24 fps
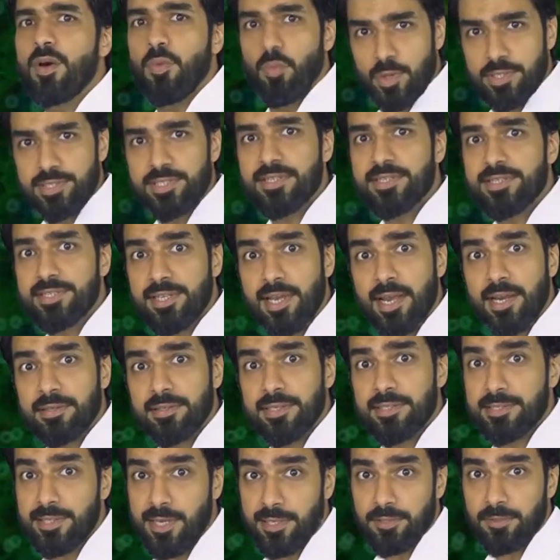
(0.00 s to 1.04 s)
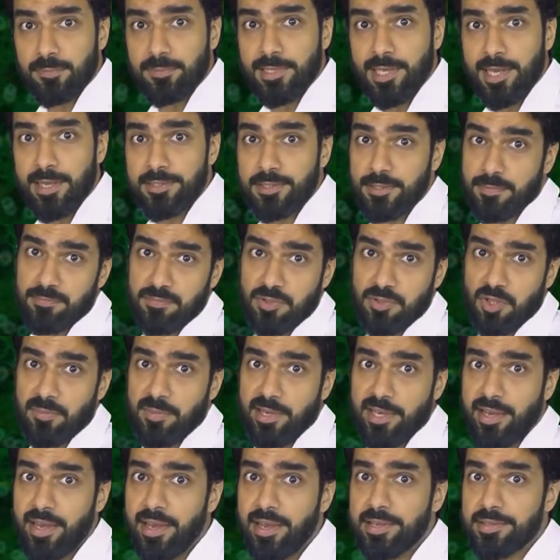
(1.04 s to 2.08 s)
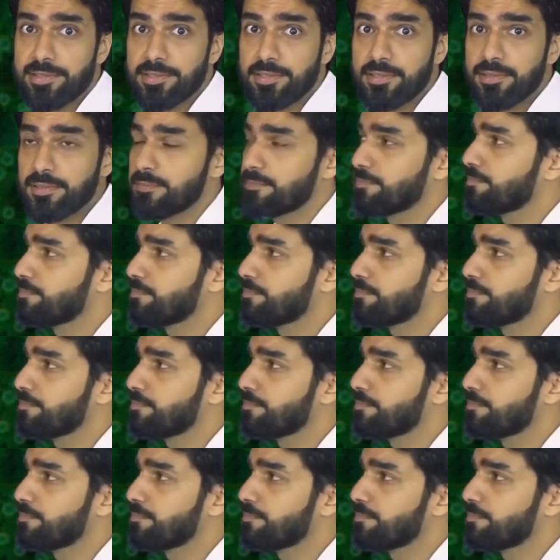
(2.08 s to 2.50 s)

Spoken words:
What's inside the cytoplasm, you may ask?